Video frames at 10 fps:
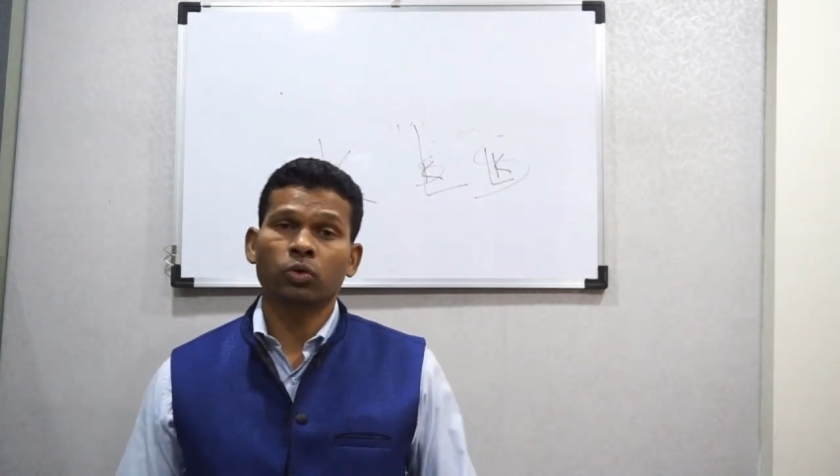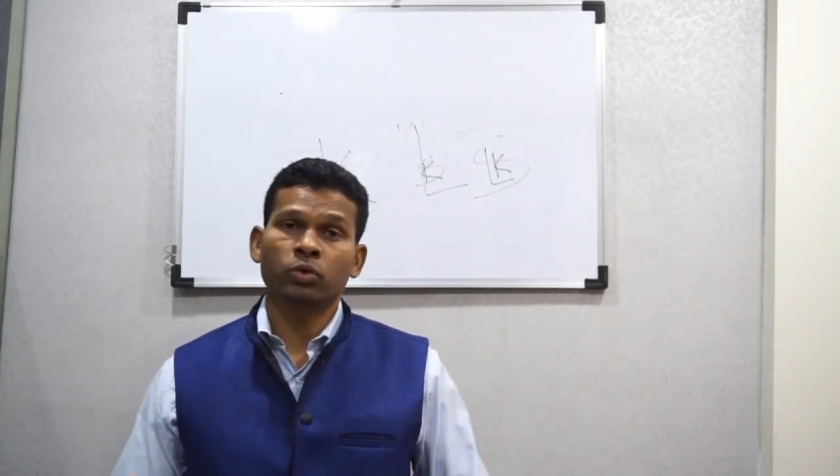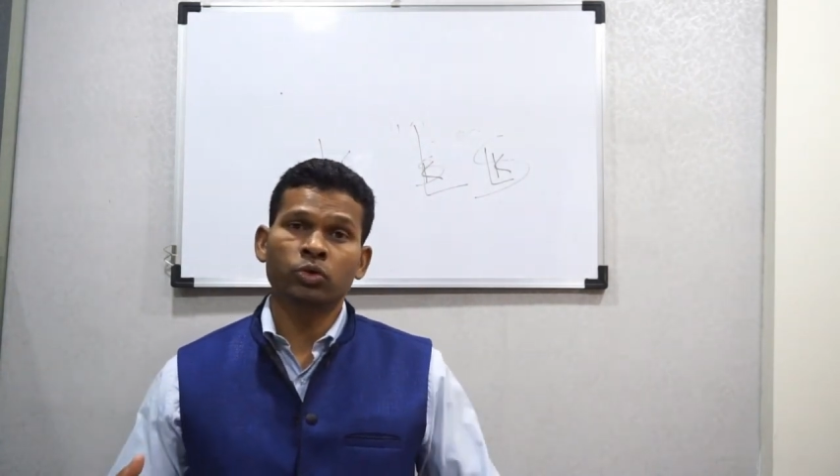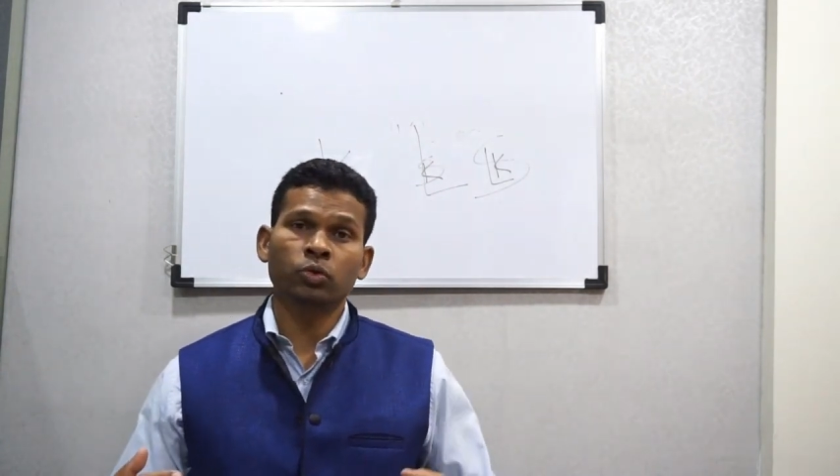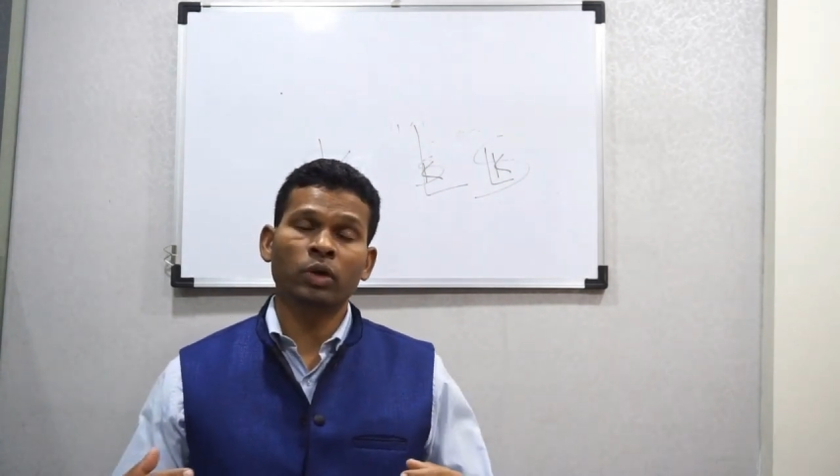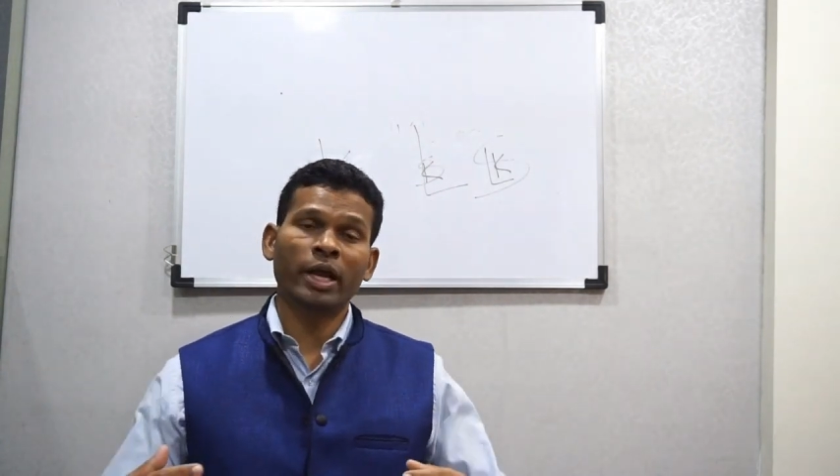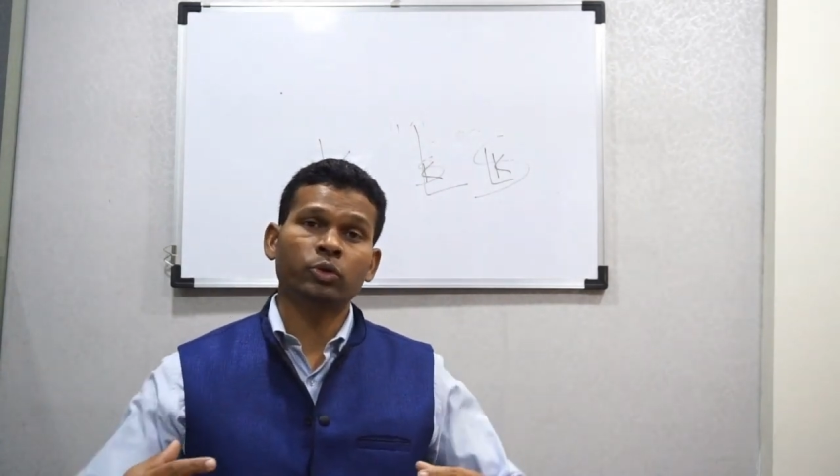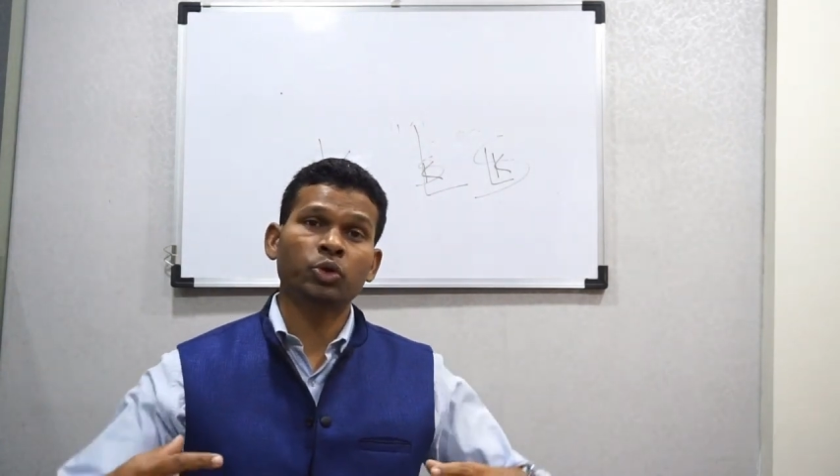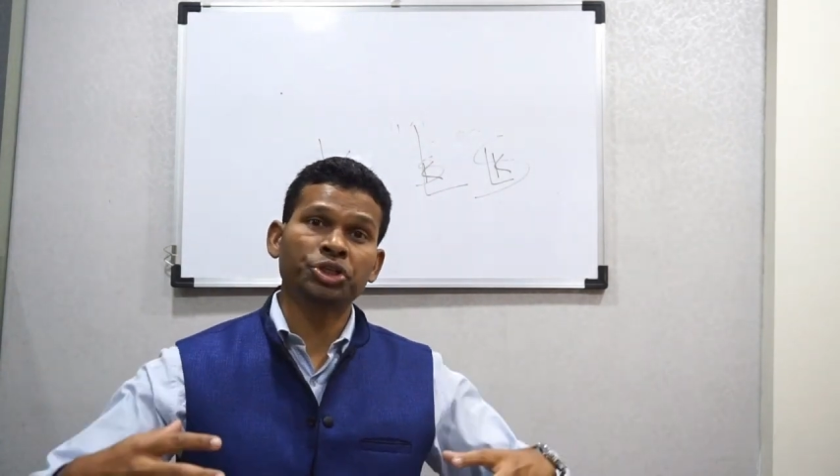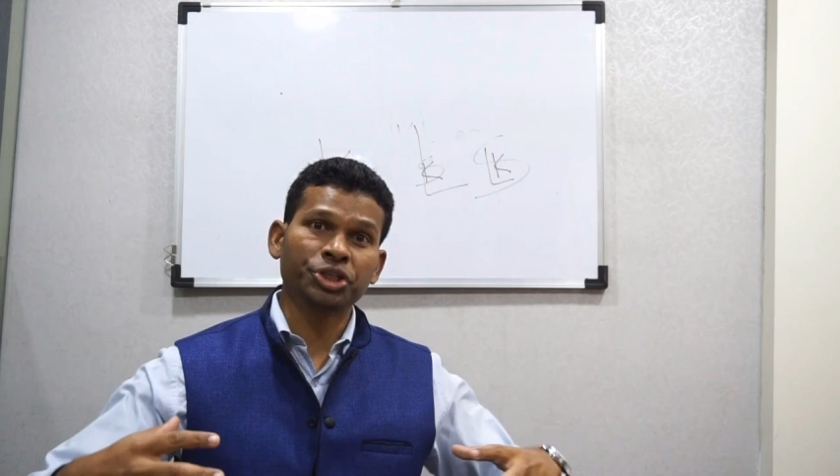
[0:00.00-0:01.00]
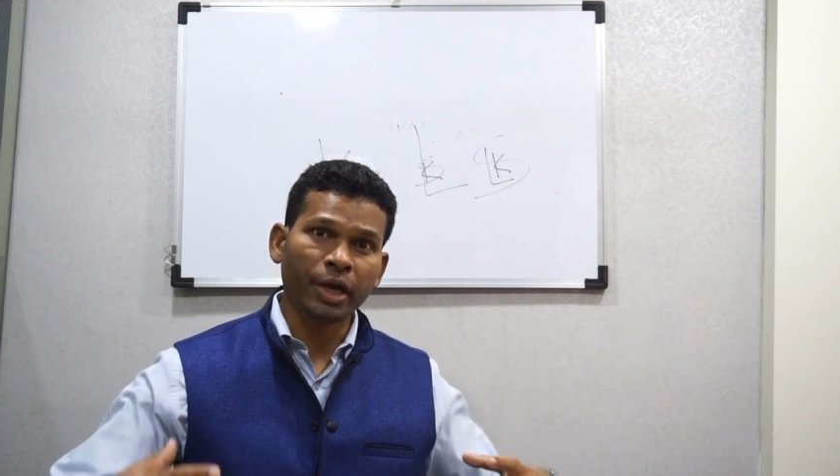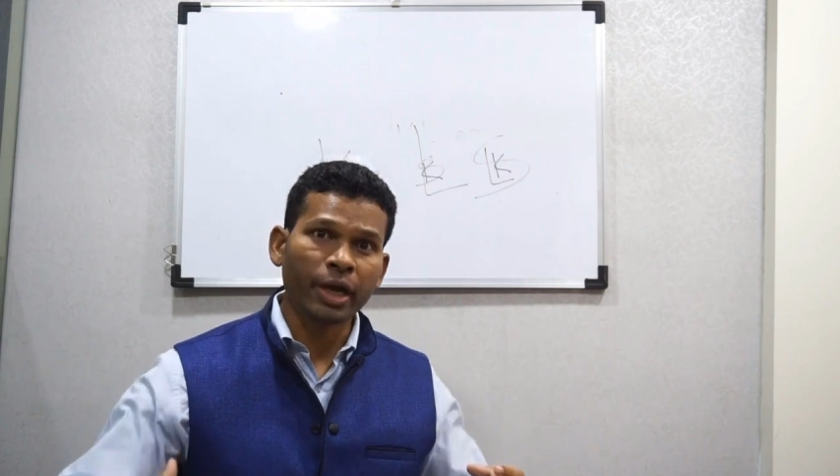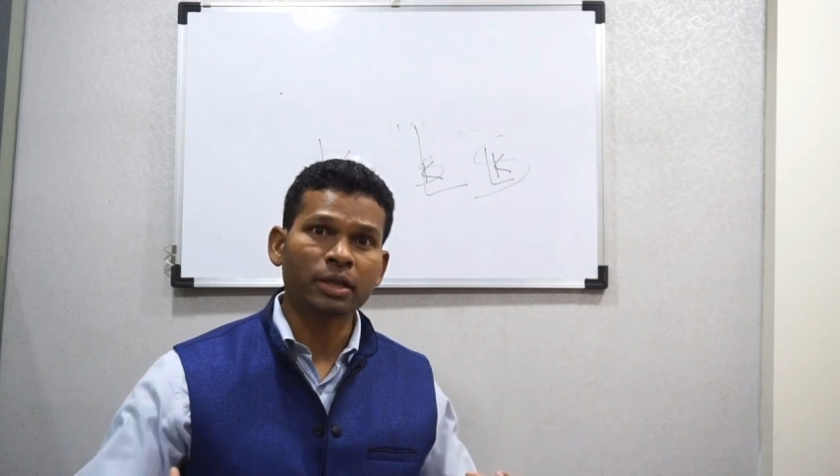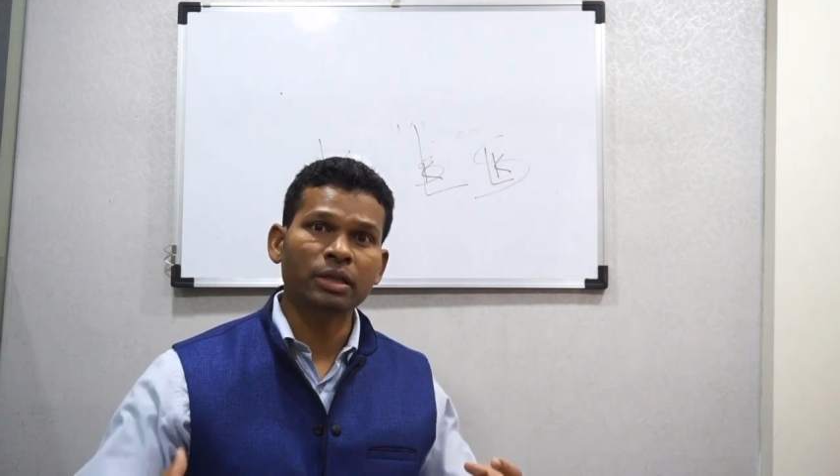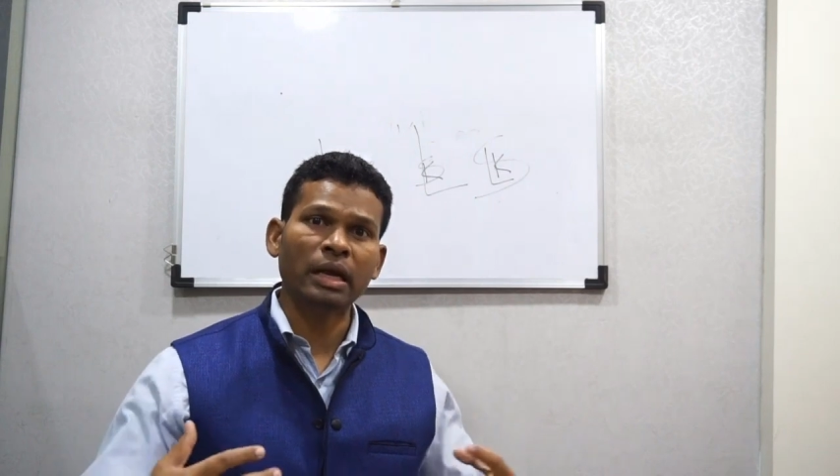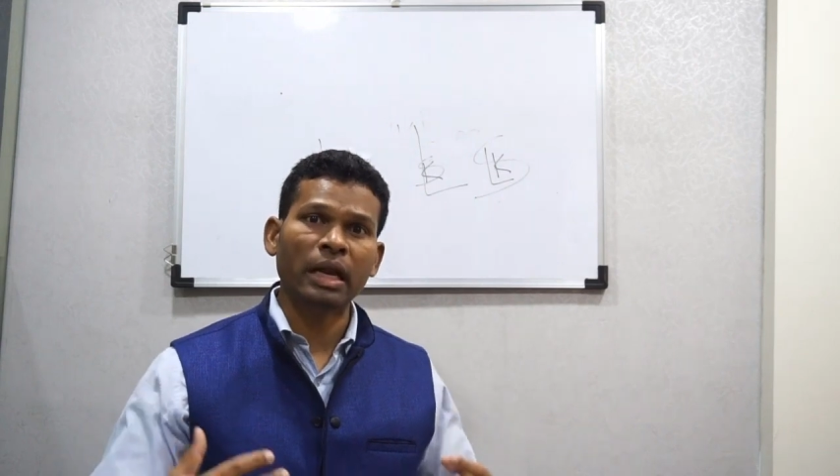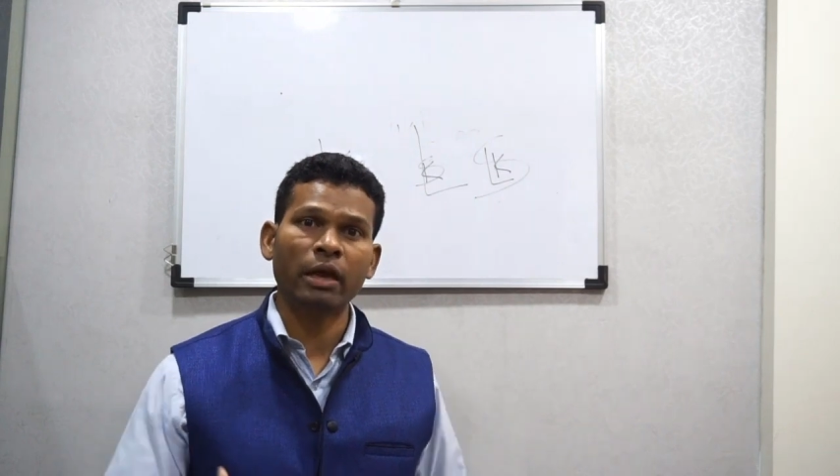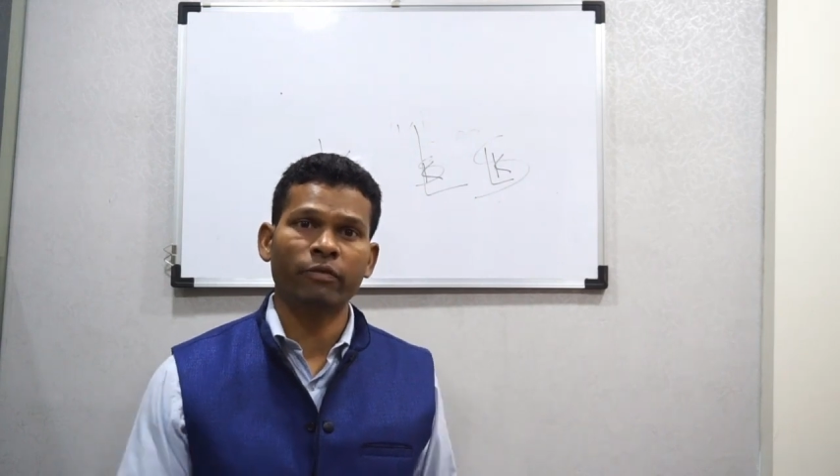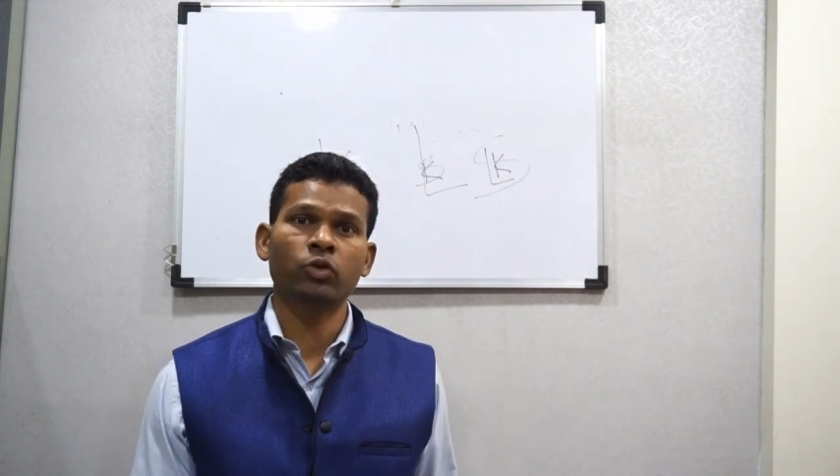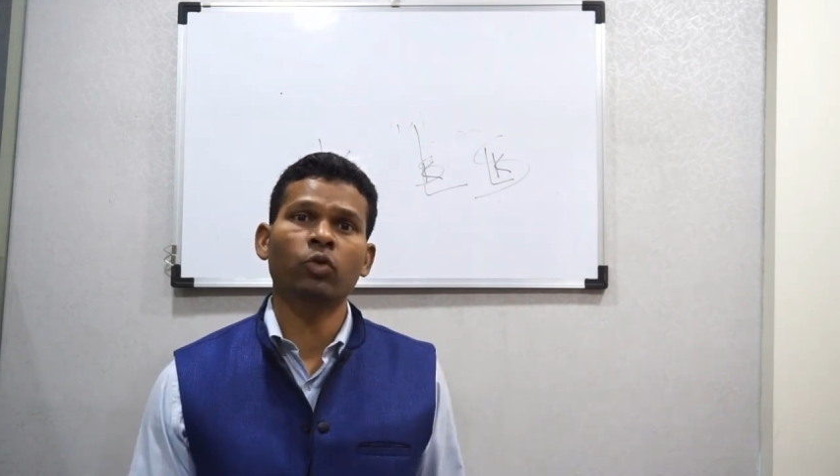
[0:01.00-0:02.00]
So you like to
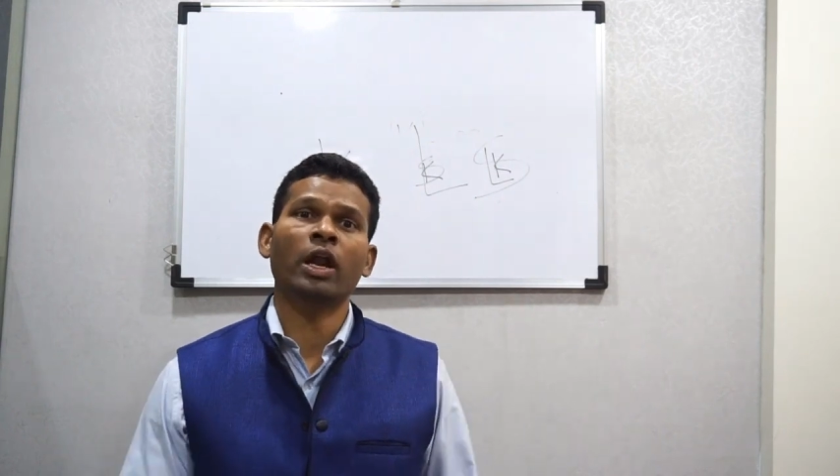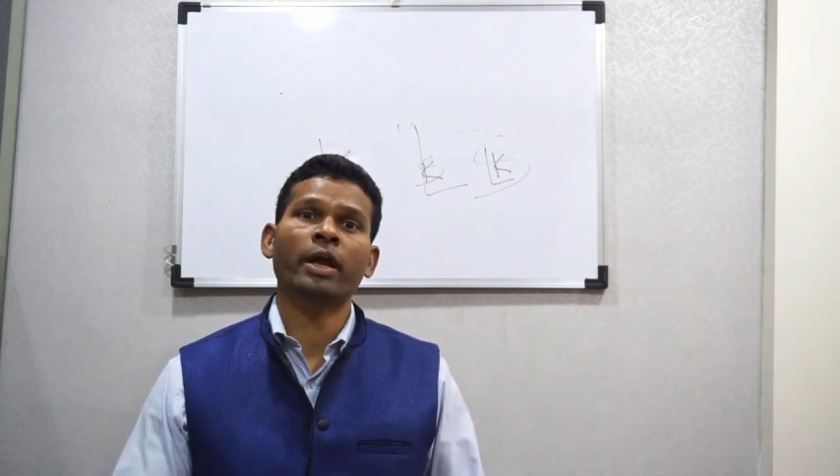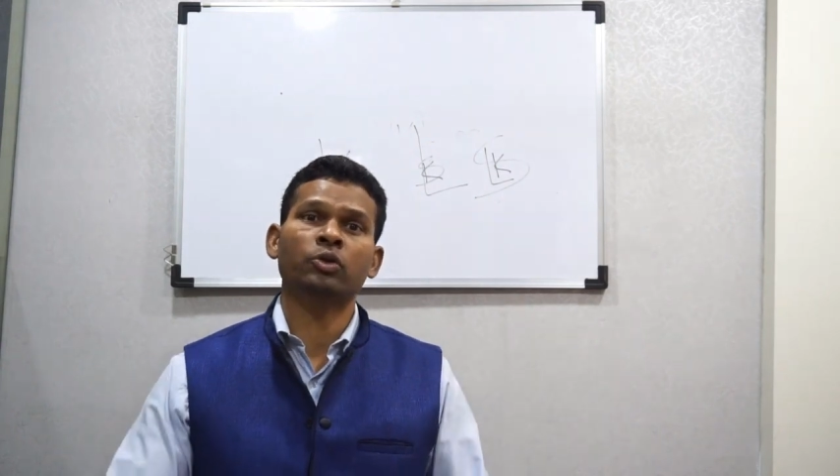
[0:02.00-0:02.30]
share their life,